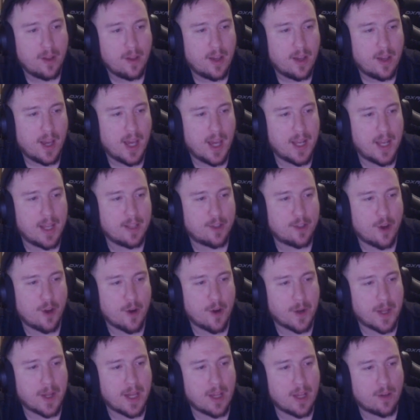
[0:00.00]
and then
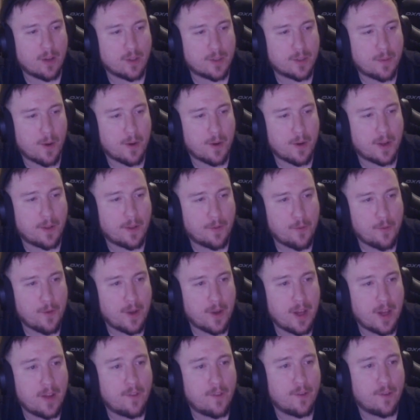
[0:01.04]
target equals party
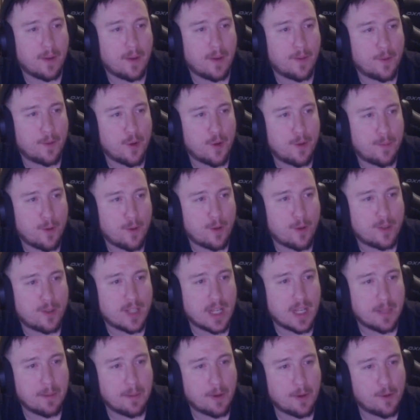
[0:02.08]
3 for my third person
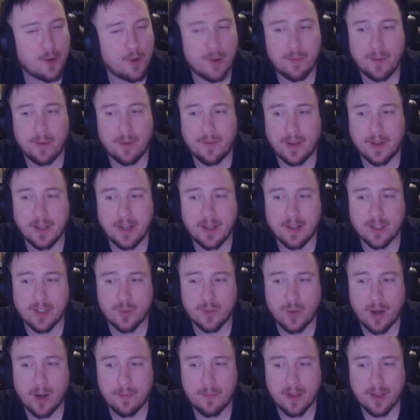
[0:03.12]
in my group if I need to
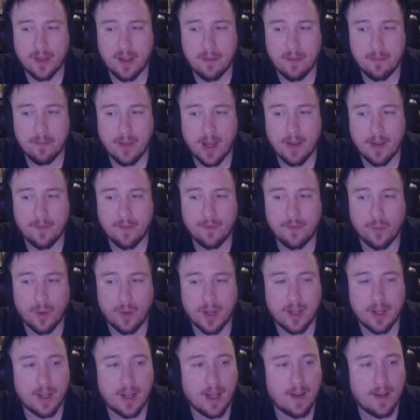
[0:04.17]
swap them, F1
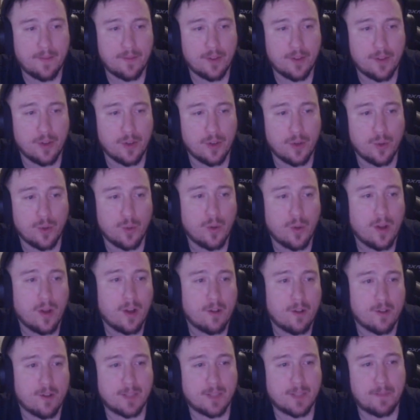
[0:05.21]
and F2
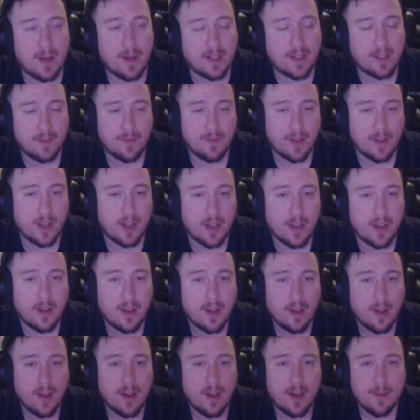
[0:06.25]
respectively.
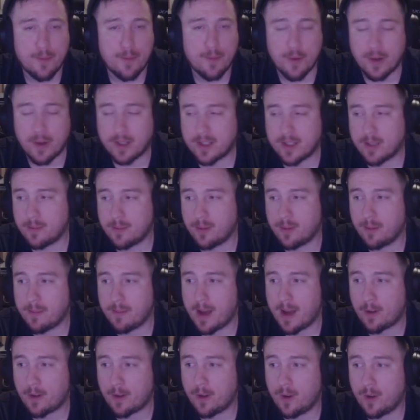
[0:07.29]
Pretty simple
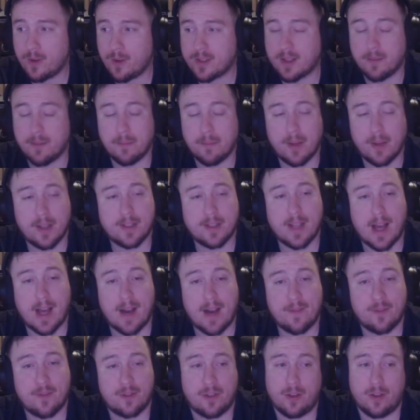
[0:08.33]
macro. It's a
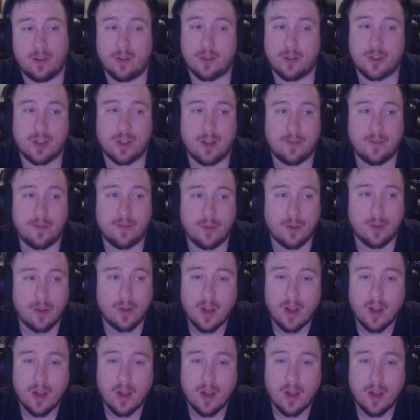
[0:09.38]
must-have for solo shuffle.